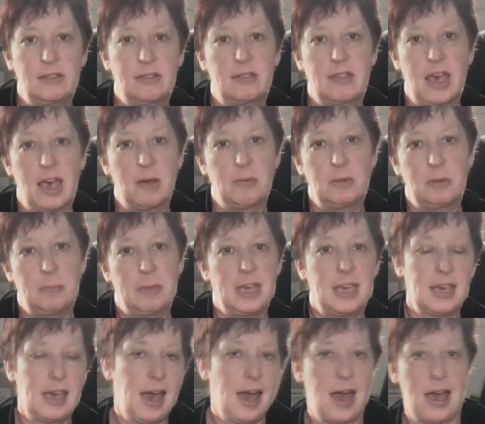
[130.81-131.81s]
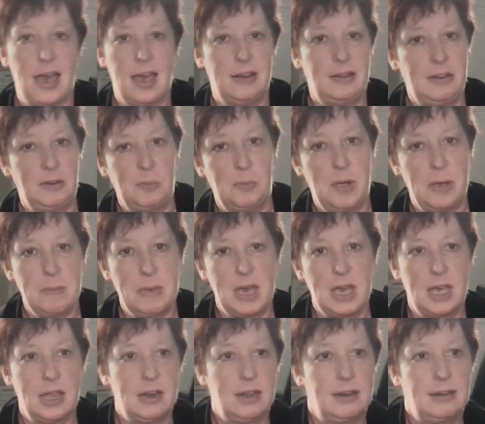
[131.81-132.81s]
There will be cat-headed
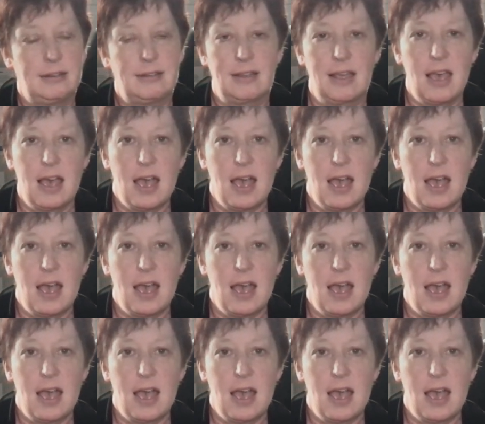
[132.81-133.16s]
women and